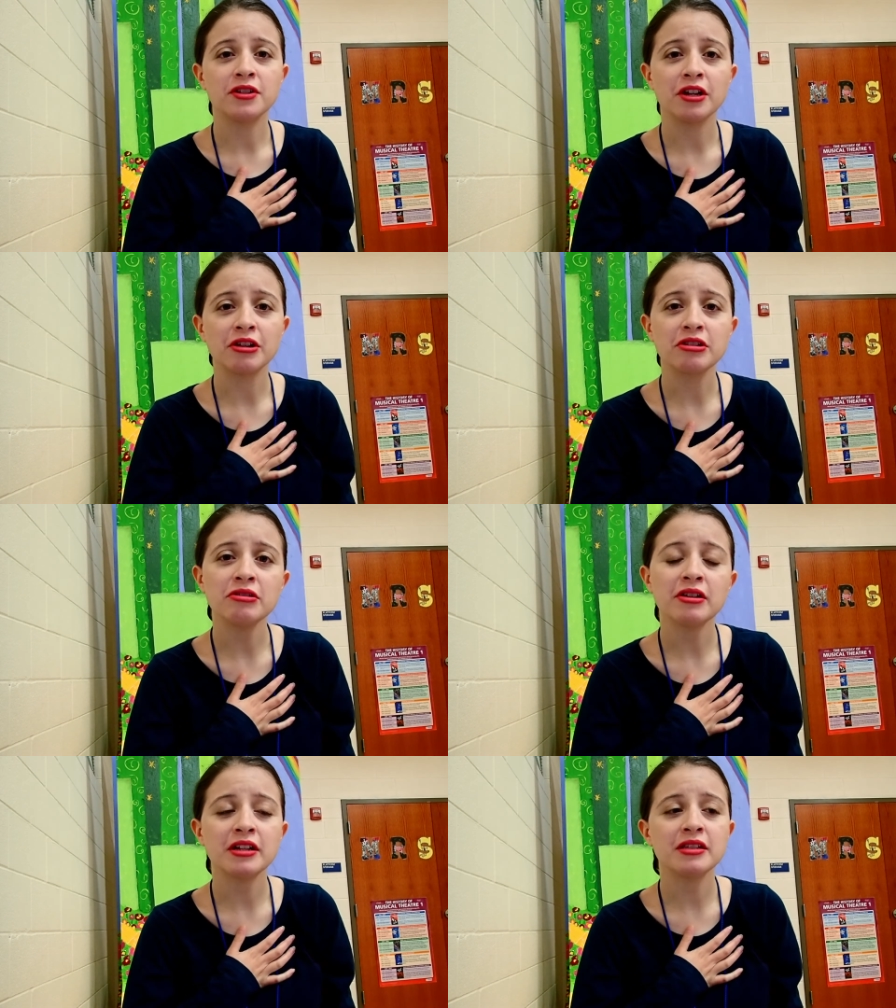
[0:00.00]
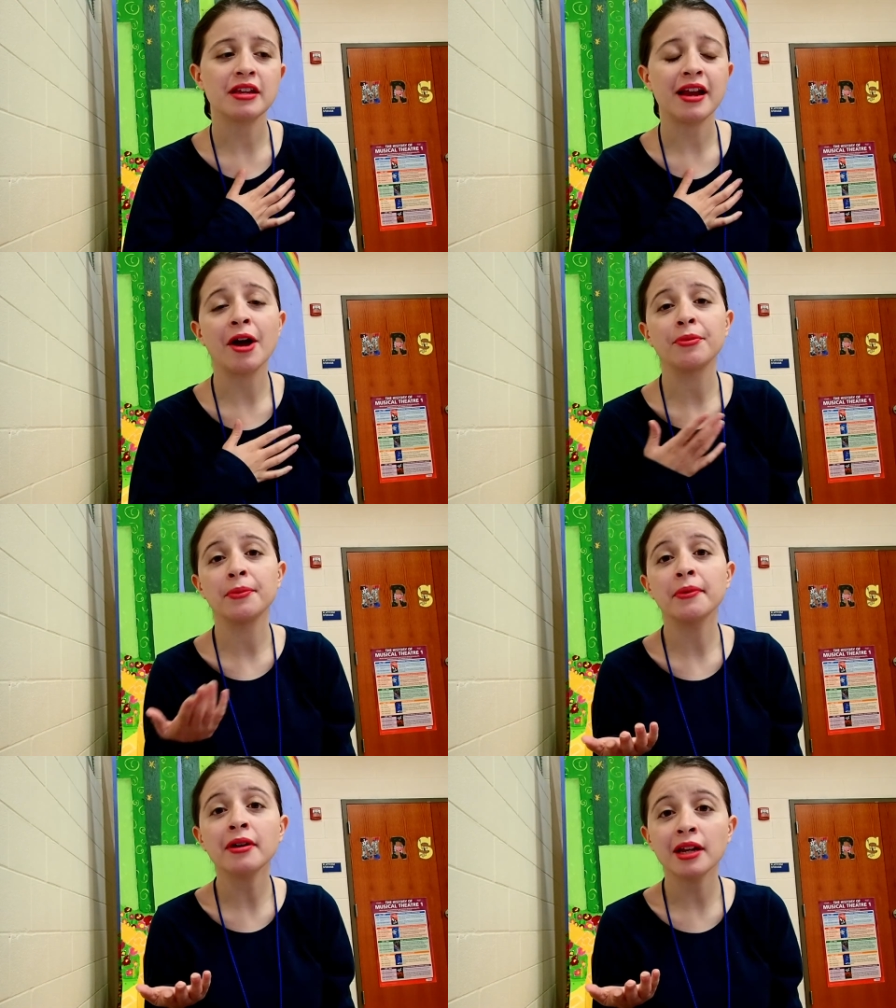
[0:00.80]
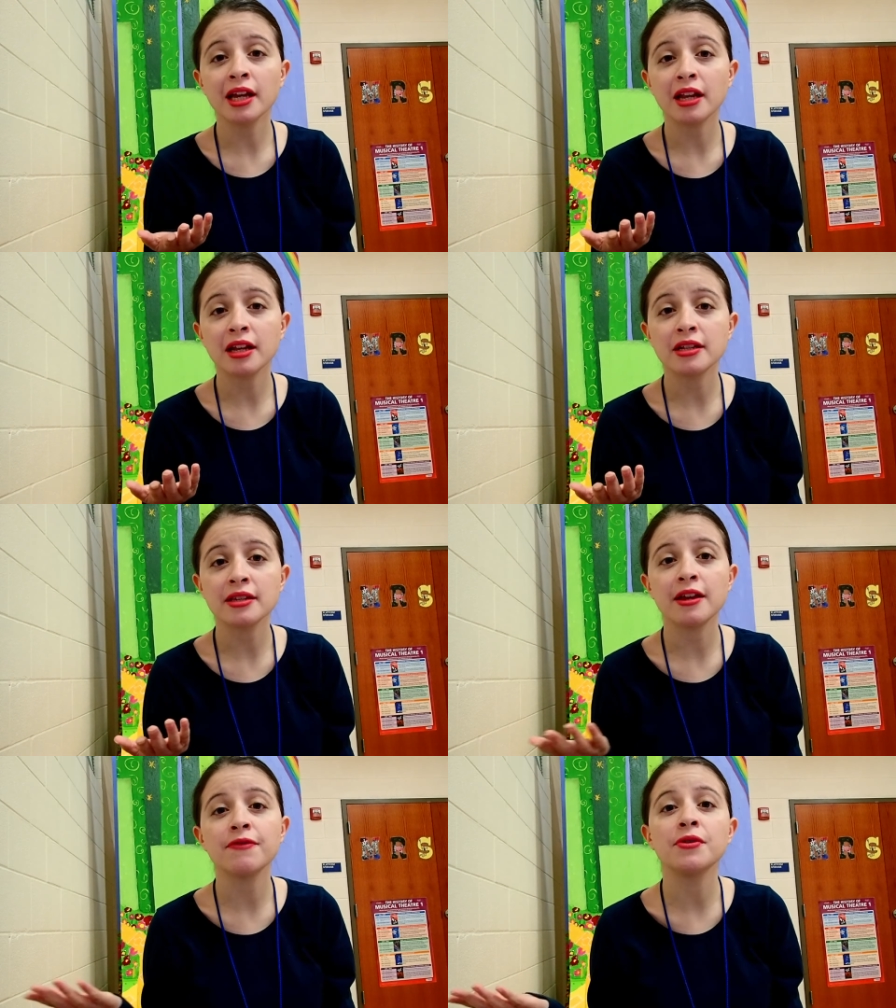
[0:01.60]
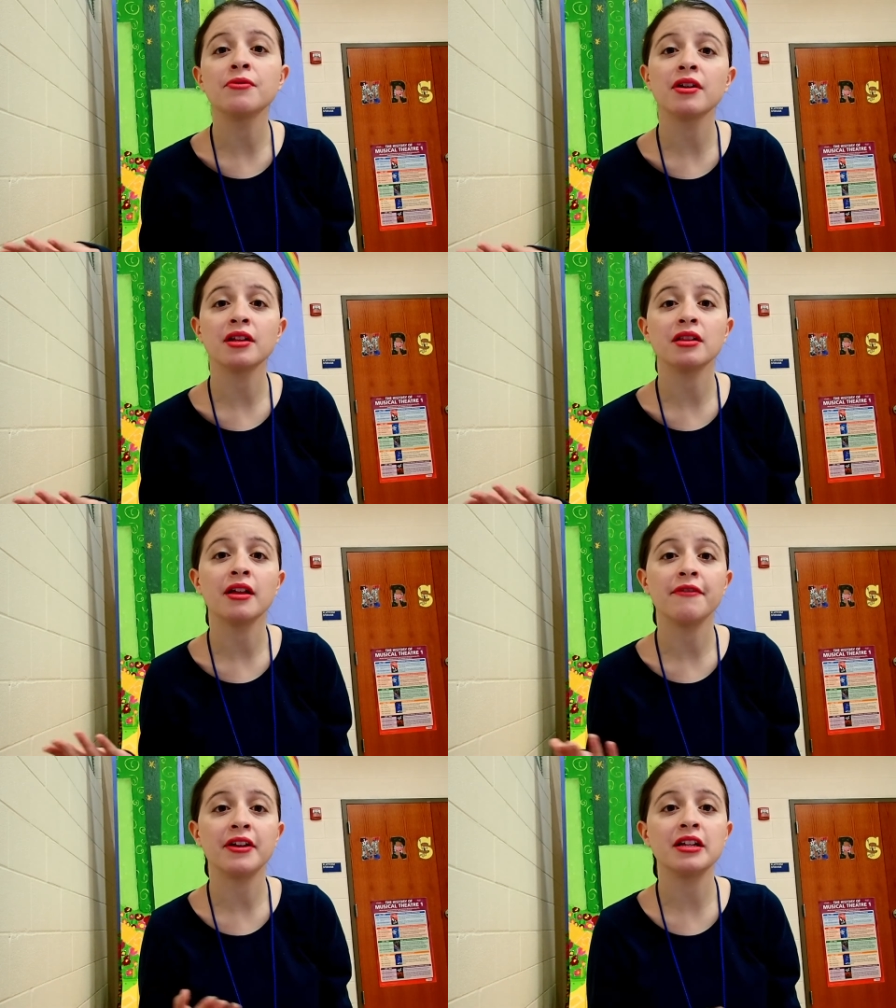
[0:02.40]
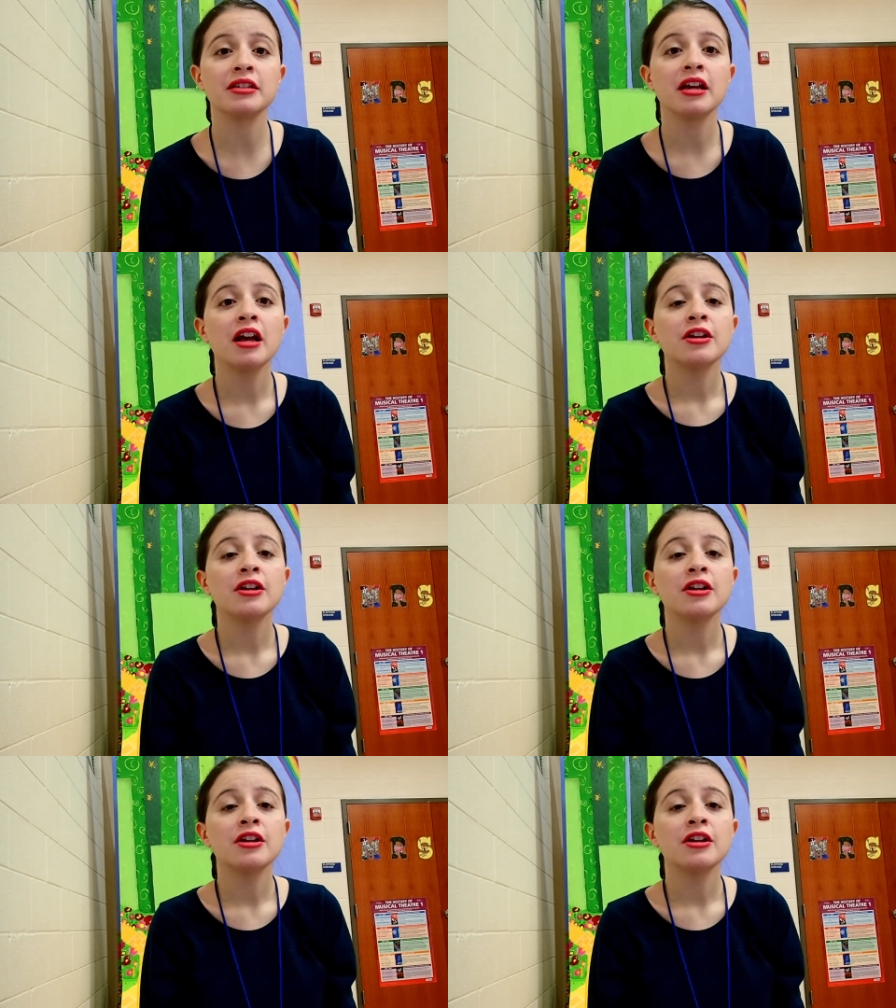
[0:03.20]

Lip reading: to your students and how rewarding it is if you really love it.